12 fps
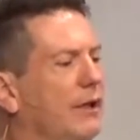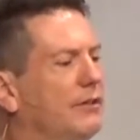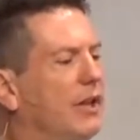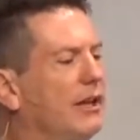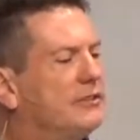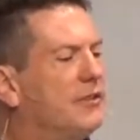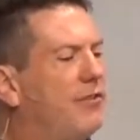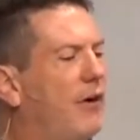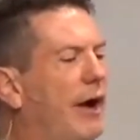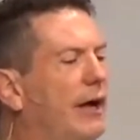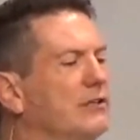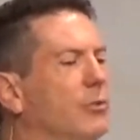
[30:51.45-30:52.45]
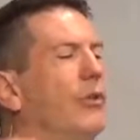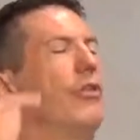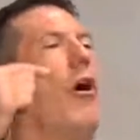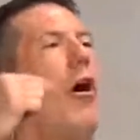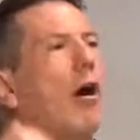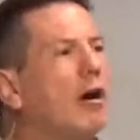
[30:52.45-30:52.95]
testifies with
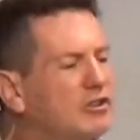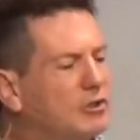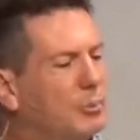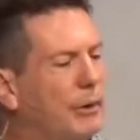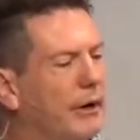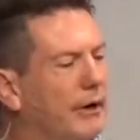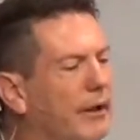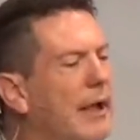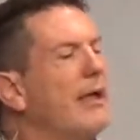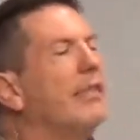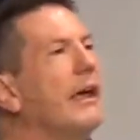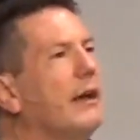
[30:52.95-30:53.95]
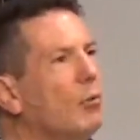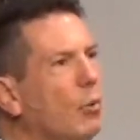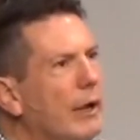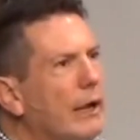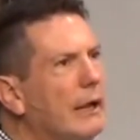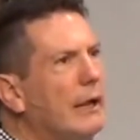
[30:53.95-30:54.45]
our spirit that
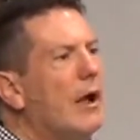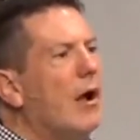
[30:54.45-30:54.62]
we